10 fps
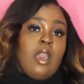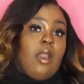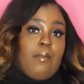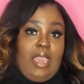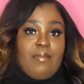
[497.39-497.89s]

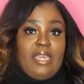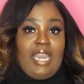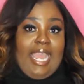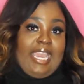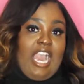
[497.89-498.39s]
maybe
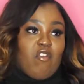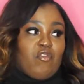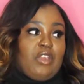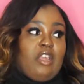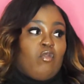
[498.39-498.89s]
like
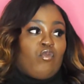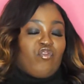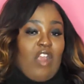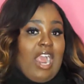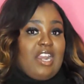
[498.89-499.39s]
every
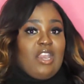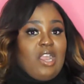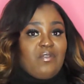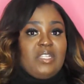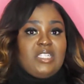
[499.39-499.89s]
Friday or
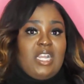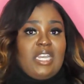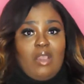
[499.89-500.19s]
every Sunday,